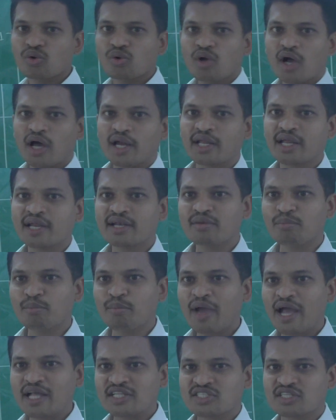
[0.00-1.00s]
are get
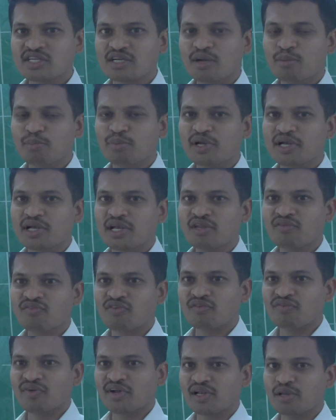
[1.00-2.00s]
matched completely,
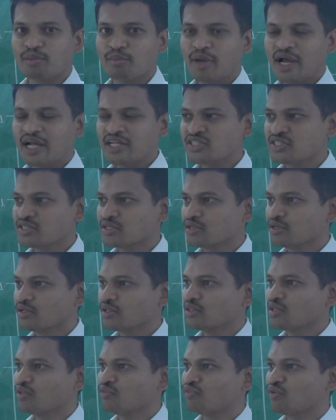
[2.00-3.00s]
perfectly matched.
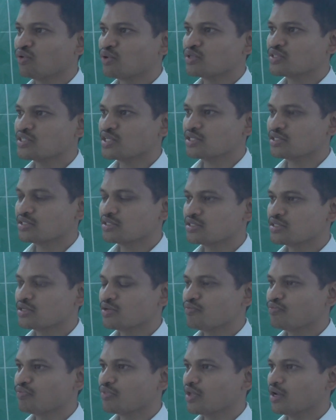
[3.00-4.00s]
The fluorescence
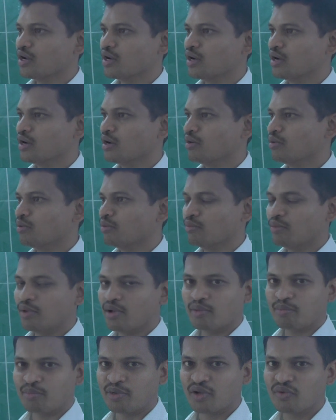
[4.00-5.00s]

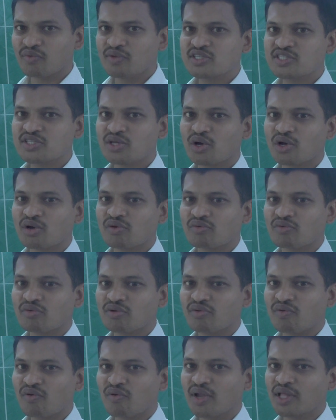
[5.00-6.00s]
frequency or
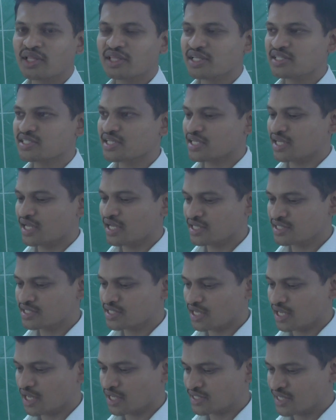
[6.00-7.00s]
wavelength is
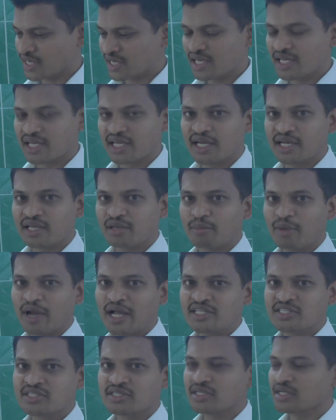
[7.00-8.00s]
exactly getting
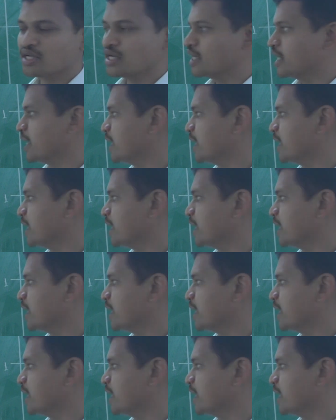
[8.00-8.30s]
matched, and